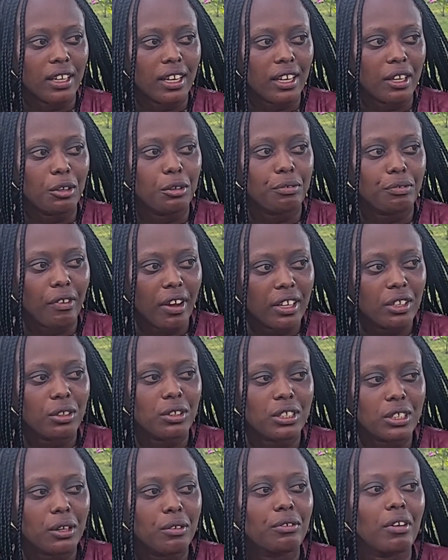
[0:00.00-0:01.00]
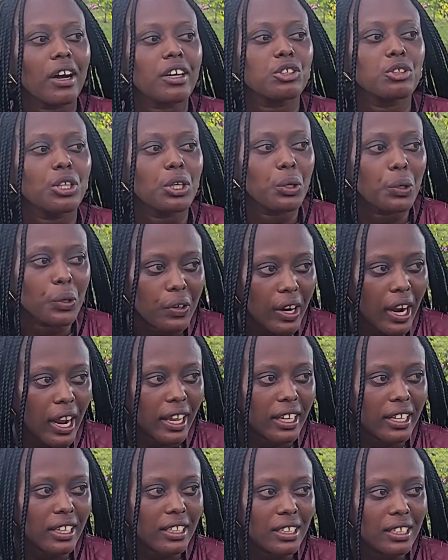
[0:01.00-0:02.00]
You find yourself actually
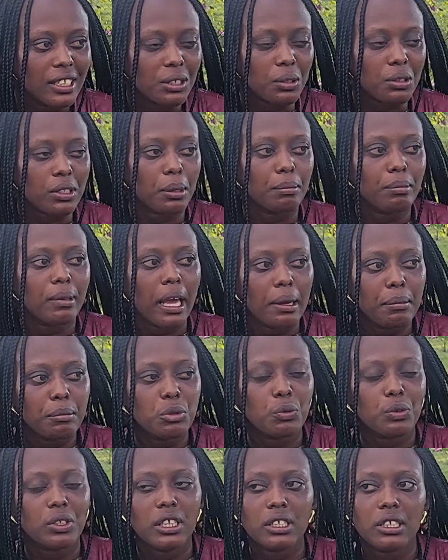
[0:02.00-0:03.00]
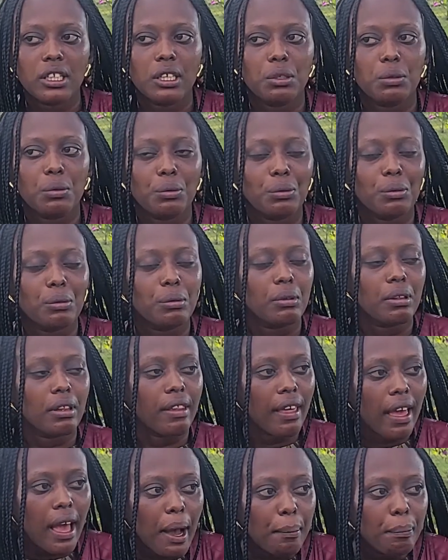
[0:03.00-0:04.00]
crying. So sometimes we listen to
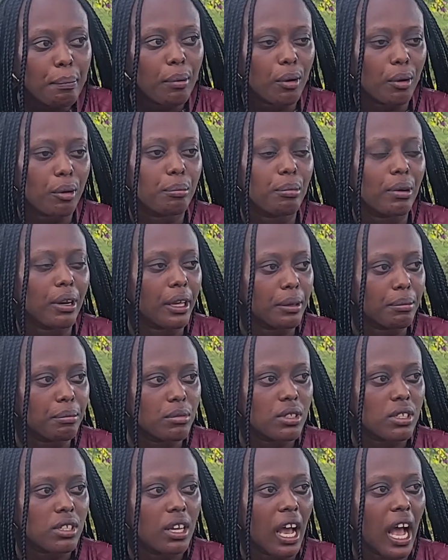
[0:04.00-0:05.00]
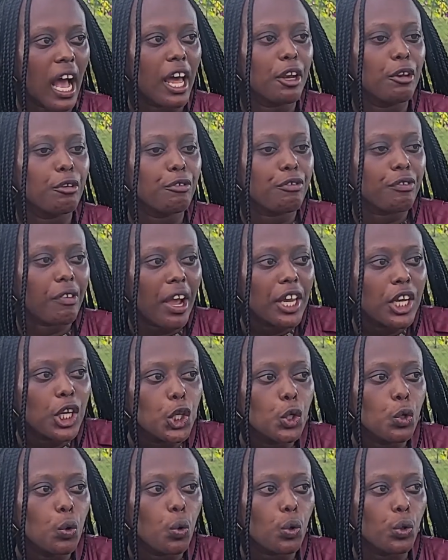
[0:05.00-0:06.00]
their problems and you find
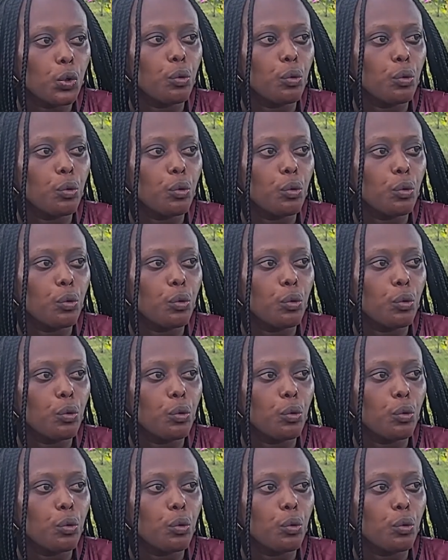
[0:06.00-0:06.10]
you're